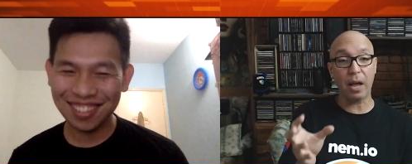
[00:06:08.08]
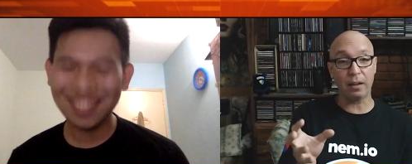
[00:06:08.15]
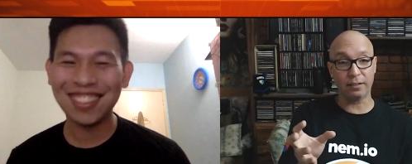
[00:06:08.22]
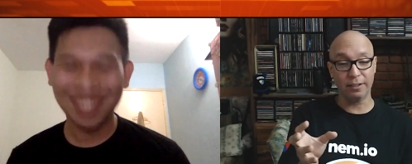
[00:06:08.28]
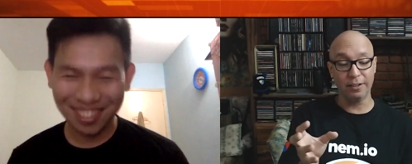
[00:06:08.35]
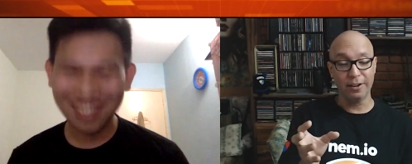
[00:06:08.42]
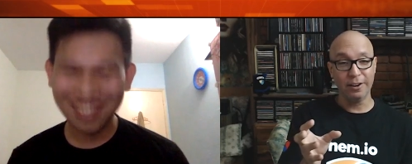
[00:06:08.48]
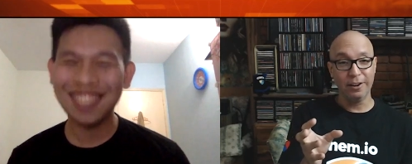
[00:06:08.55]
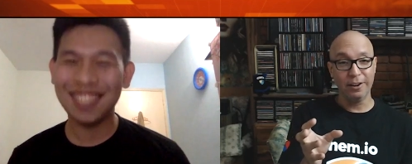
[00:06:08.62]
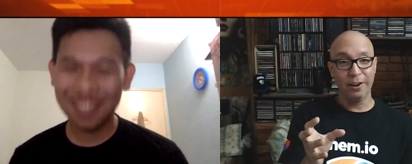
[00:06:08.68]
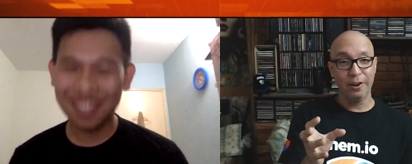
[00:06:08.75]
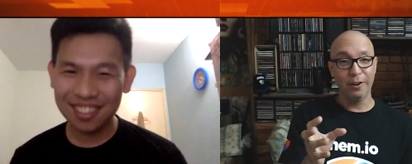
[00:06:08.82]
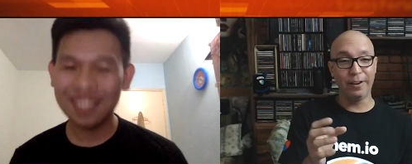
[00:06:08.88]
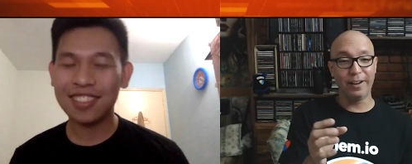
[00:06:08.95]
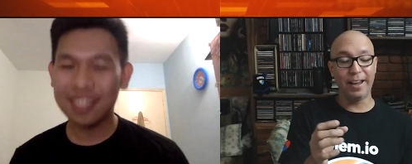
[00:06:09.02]
Speaker 1: Plus.
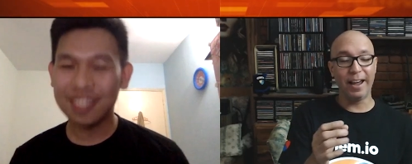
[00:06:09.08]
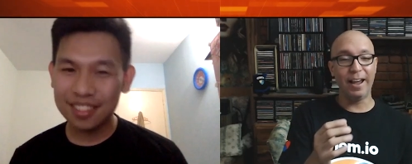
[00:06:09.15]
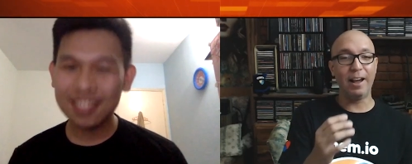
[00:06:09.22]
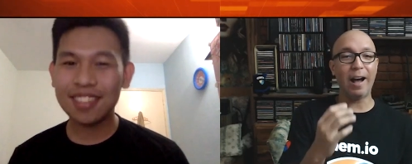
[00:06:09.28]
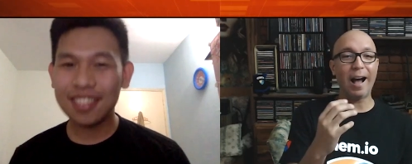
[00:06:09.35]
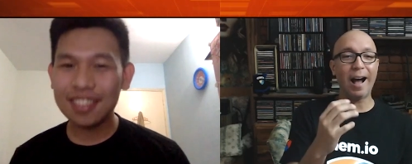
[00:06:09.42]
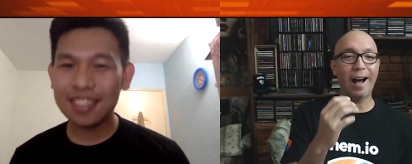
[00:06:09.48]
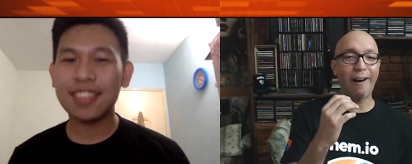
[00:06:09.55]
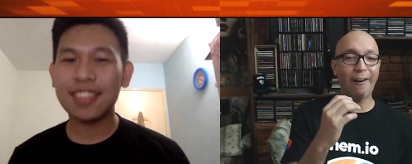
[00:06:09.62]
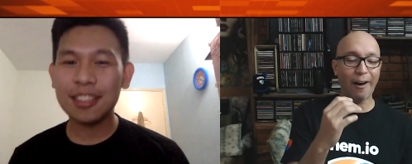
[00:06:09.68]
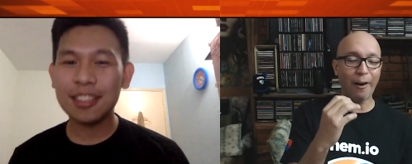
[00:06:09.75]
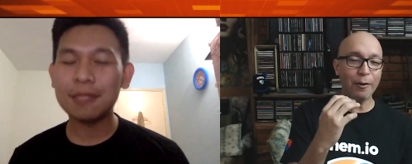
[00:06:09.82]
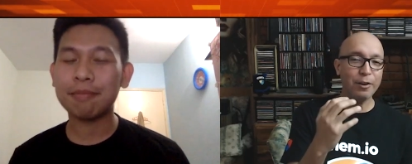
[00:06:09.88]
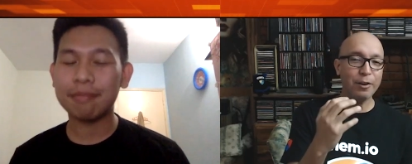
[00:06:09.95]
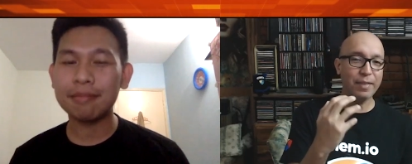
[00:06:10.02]
Okay, how,
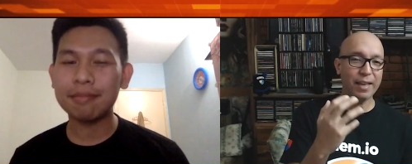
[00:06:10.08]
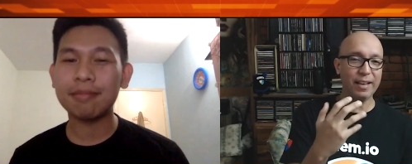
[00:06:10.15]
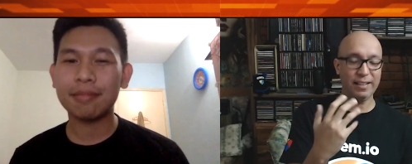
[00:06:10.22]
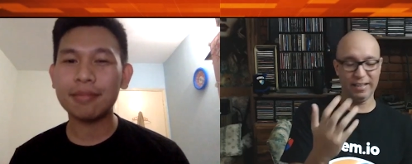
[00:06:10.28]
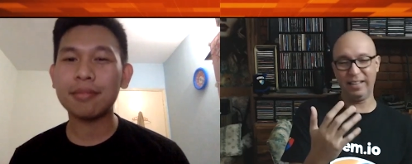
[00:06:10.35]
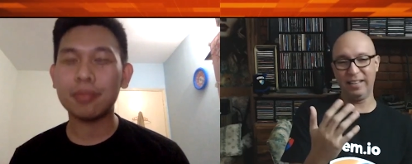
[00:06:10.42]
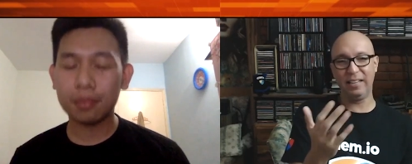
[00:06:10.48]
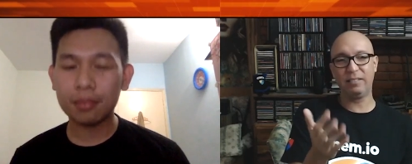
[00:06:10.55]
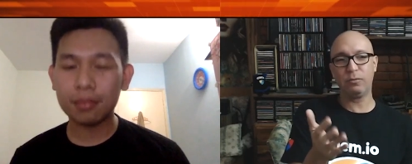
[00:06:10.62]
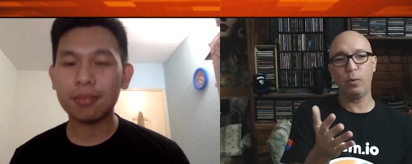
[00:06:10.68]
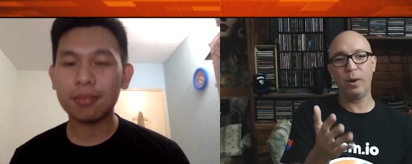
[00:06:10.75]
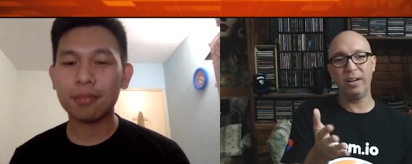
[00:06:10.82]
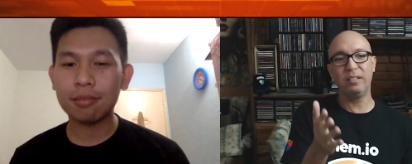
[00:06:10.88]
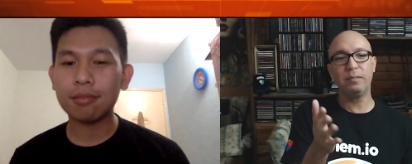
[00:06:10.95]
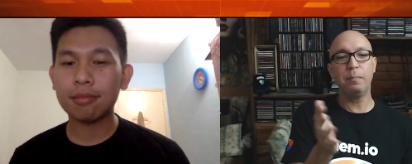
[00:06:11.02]
how do you think this
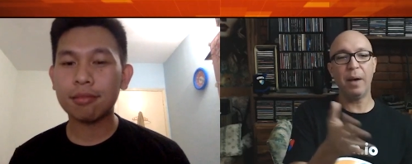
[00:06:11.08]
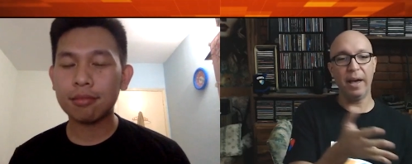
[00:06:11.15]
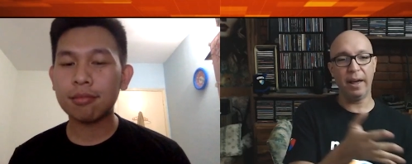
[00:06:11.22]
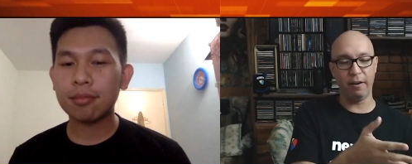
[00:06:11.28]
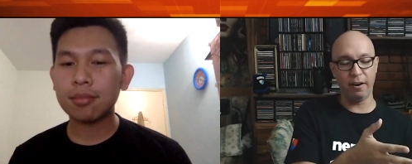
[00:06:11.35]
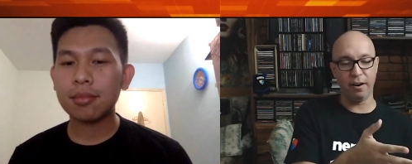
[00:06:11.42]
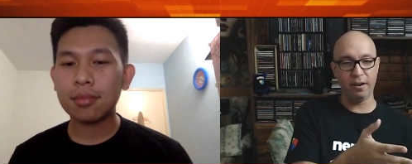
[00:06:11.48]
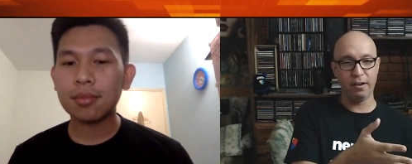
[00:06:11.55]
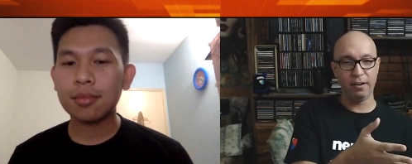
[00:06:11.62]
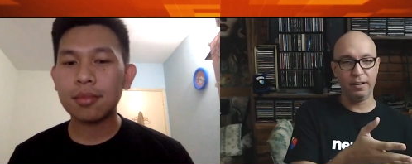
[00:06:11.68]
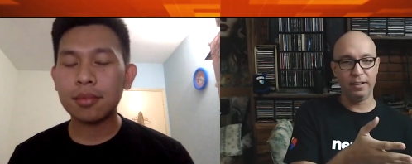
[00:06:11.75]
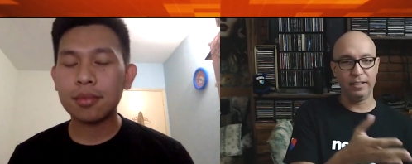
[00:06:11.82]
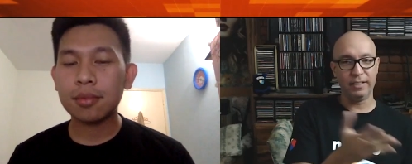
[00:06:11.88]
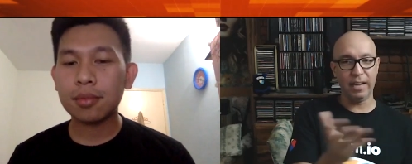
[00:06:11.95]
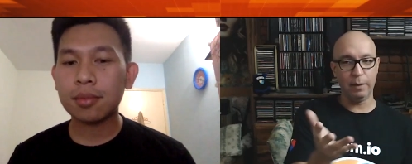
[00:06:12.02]
one is better
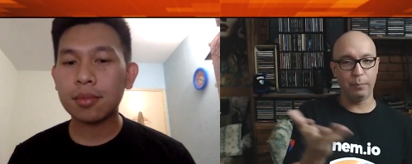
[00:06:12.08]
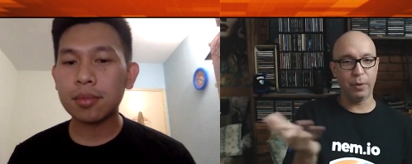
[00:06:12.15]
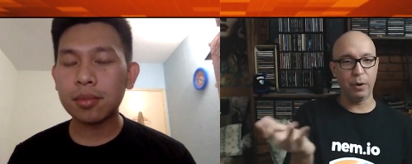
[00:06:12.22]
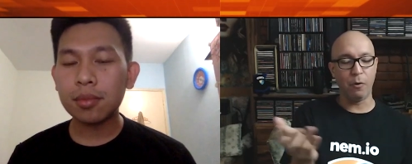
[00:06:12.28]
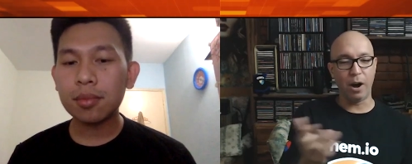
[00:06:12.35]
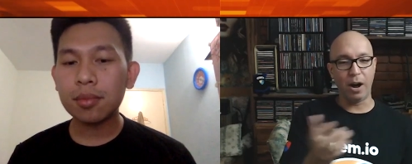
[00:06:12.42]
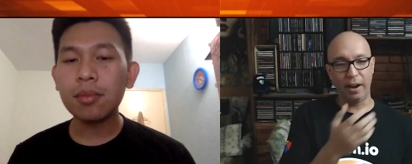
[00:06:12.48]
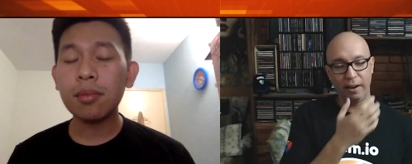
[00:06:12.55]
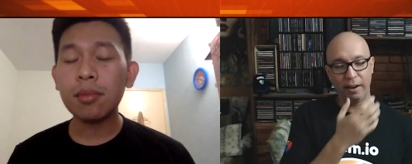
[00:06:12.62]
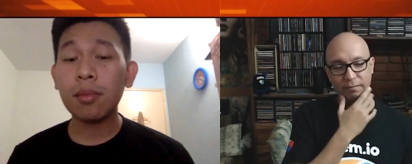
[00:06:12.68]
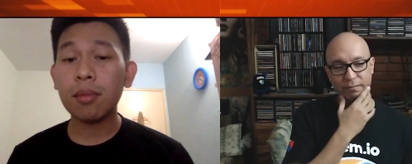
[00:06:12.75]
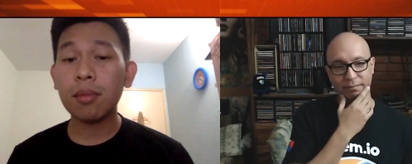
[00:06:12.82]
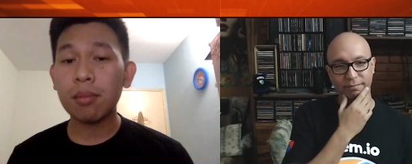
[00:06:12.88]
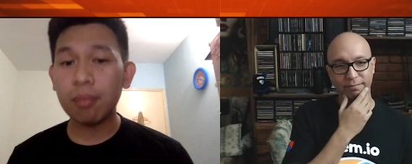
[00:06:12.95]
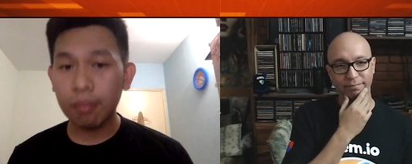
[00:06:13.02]
than POI?
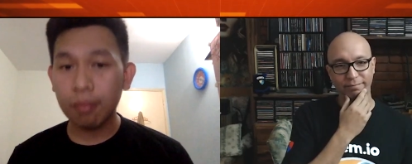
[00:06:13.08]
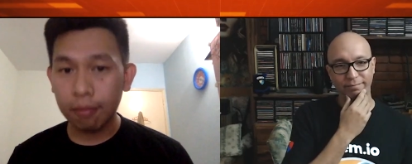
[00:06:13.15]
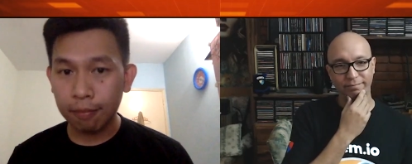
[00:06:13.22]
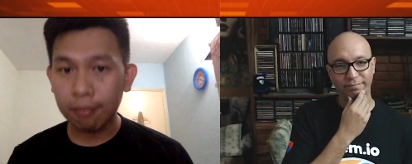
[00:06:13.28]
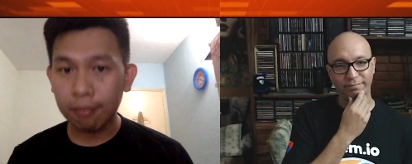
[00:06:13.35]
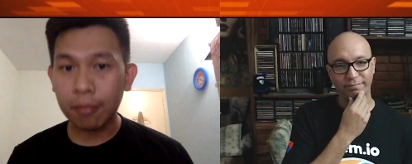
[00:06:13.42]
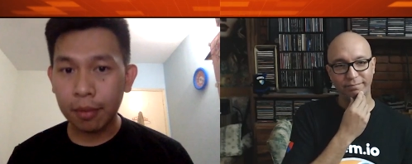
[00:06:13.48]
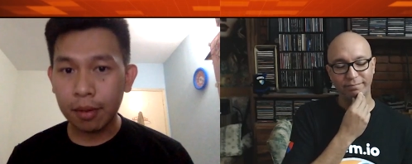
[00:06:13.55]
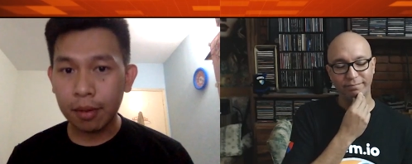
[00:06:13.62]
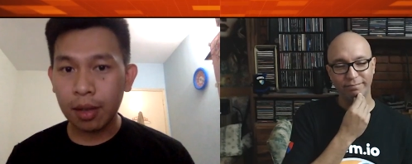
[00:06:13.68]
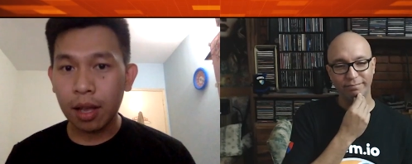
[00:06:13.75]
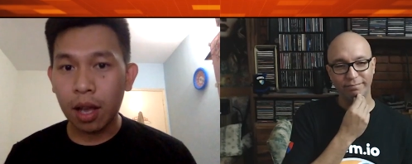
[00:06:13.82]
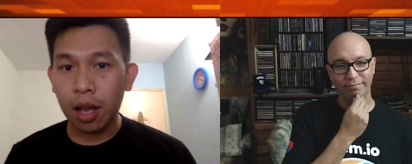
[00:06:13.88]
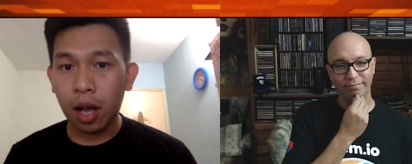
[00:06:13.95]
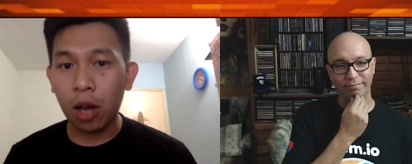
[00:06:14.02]

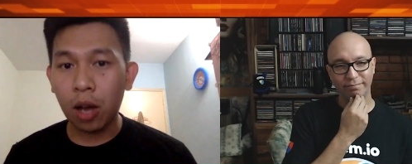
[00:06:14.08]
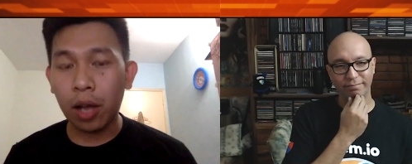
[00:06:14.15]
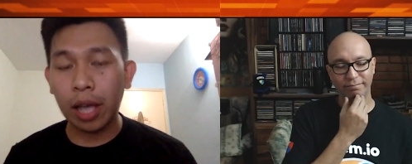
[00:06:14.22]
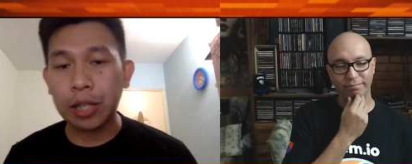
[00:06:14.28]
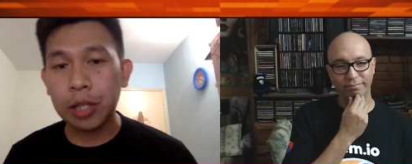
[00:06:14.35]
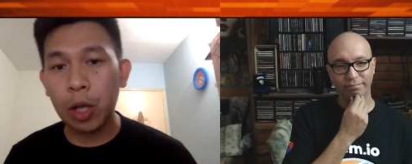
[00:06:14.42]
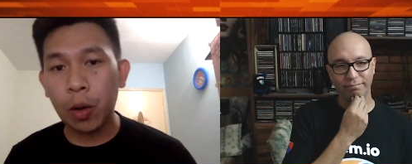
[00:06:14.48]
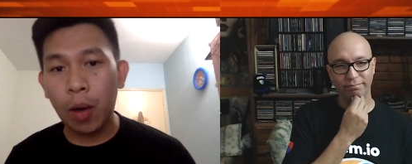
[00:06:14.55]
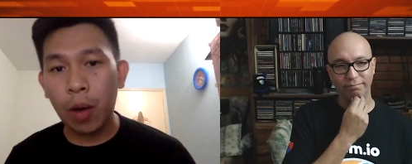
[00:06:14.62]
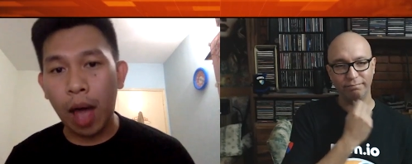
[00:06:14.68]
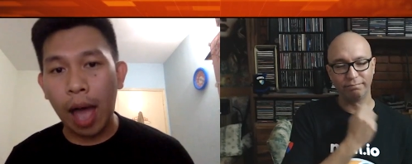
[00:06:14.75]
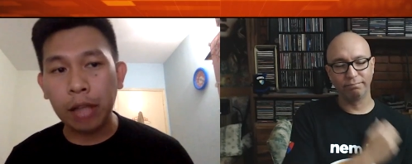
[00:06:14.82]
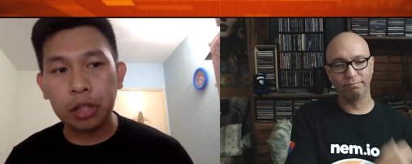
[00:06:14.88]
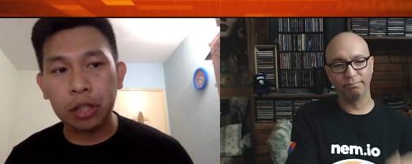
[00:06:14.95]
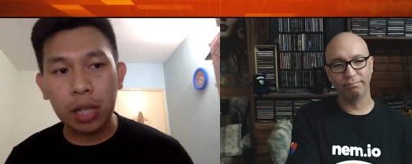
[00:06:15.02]
Speaker 2: Okay, so
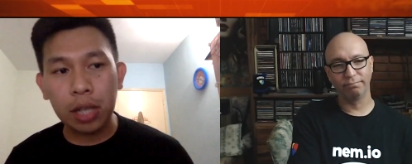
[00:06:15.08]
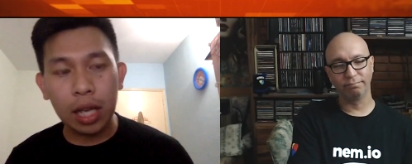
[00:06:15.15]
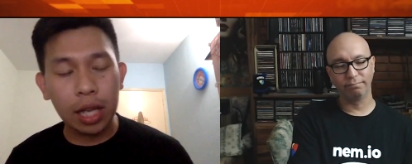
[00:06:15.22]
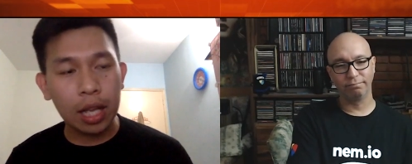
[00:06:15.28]
actually,